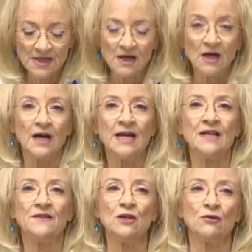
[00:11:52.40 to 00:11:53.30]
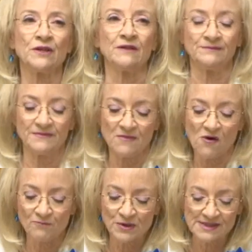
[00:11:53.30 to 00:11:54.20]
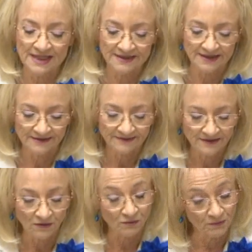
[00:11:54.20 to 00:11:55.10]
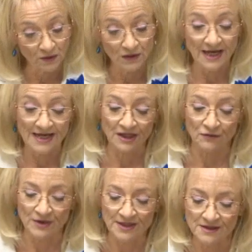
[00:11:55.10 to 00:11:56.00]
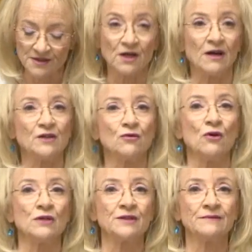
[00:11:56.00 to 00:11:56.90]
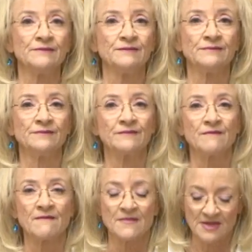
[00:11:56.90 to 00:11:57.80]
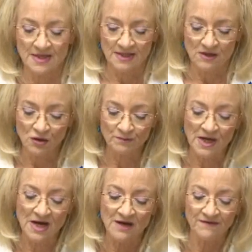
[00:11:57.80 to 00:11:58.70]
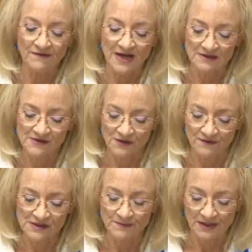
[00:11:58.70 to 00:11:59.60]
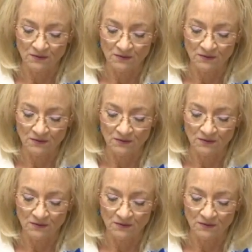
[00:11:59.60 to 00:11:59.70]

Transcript: I had the honour of presenting or laying a wreath at Tyne Cot on behalf of our servicemen and